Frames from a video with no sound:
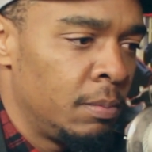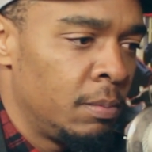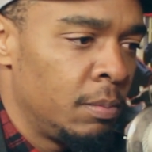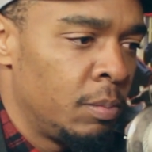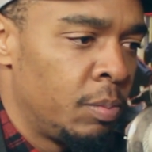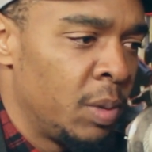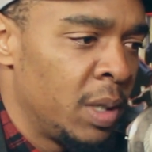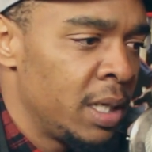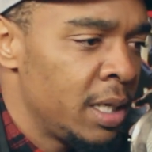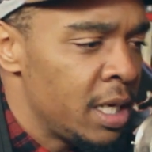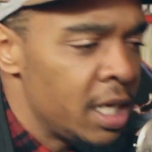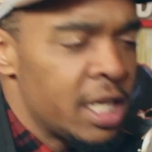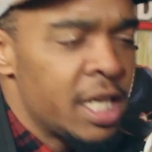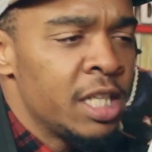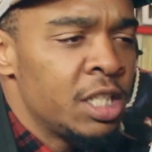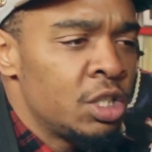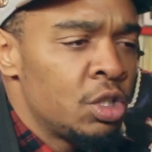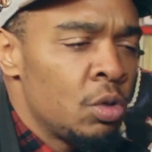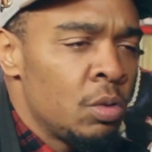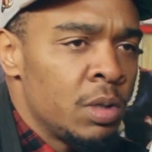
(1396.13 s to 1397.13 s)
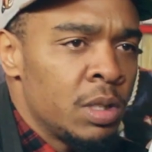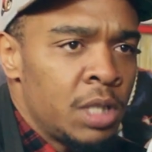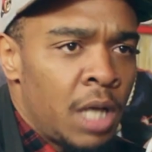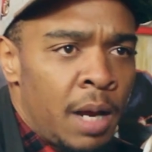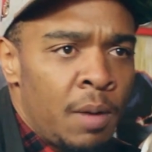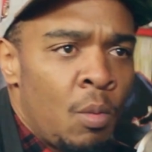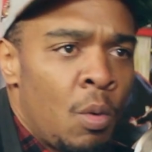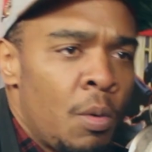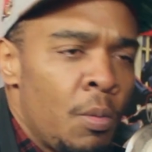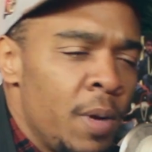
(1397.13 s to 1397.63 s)
But it gets to a
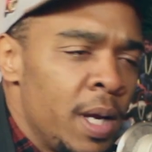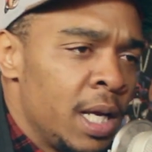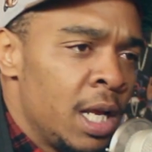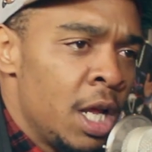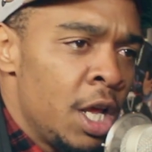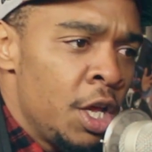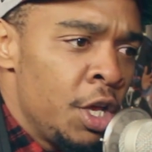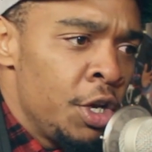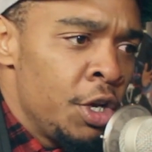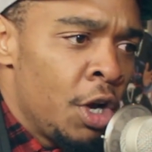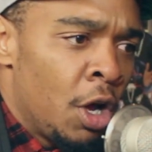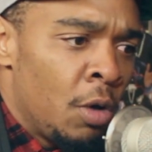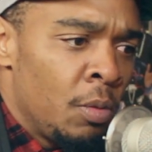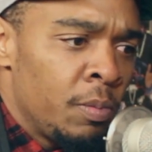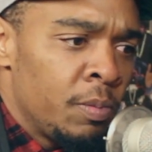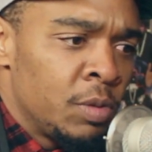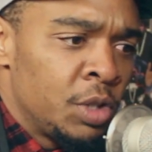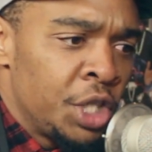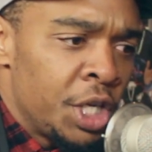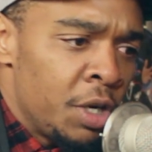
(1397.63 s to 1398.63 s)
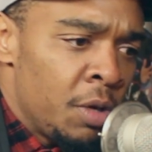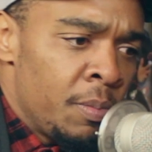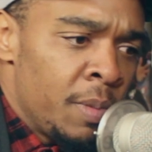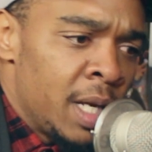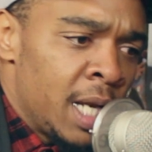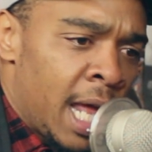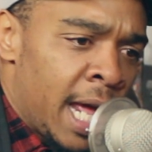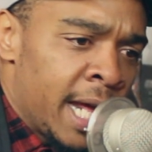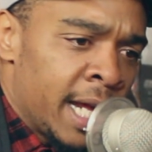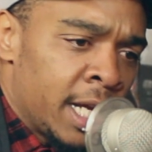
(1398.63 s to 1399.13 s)
time where we, gentlemen